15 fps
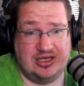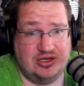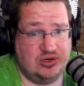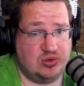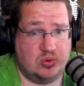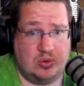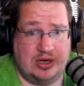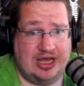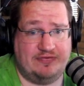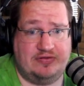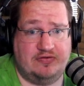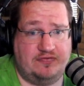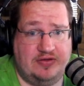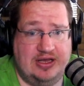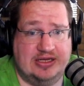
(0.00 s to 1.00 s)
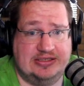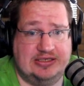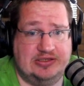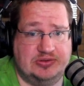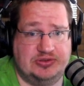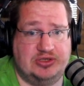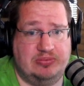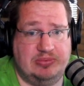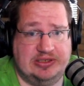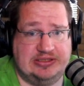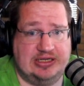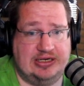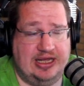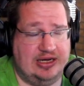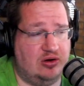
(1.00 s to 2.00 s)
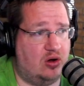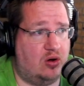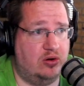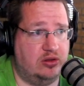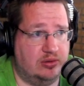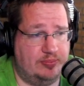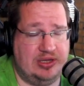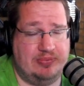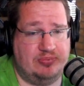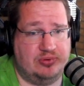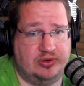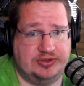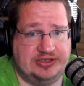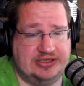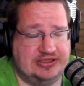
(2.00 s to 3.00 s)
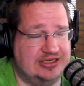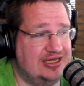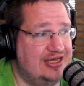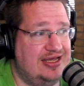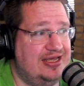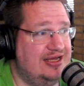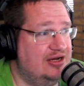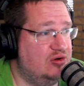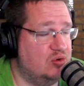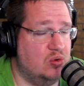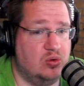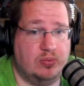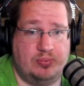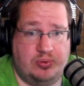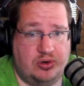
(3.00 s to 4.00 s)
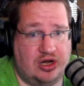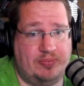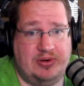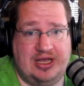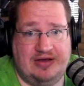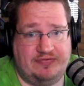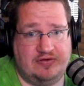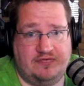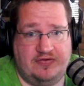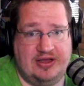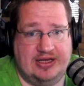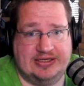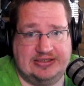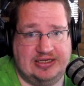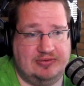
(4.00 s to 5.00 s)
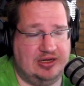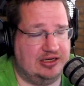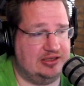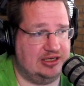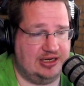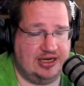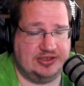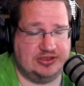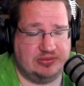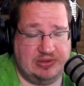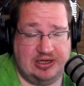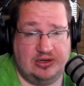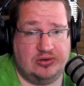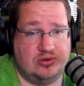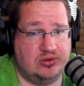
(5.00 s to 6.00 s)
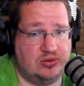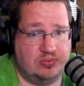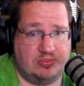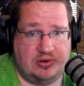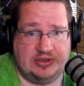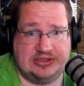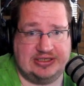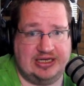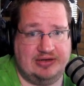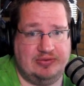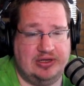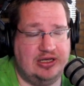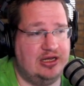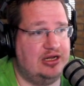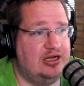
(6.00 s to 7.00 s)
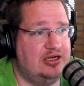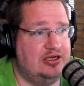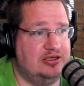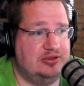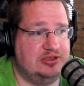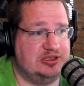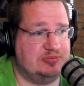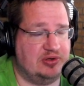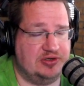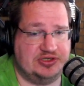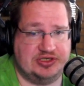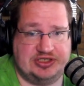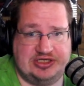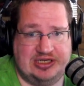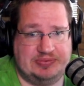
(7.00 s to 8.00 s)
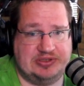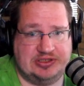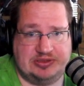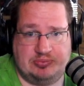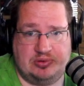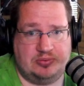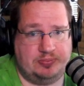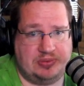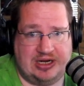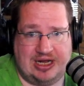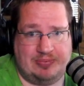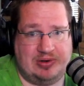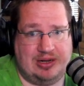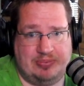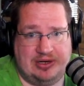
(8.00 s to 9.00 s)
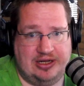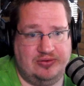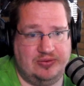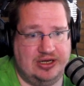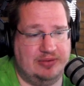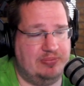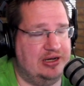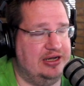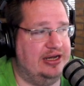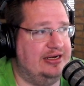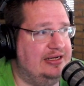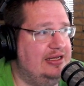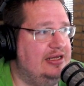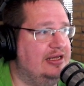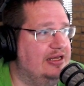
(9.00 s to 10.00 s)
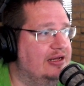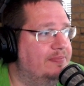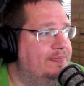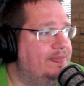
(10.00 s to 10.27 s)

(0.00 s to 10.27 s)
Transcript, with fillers: Google have their fingers in to some extent, like all the big projects. Google probably have their fingers in, like again, submitting code, monetary sponsorships, and blah blah blah. You get my idea here.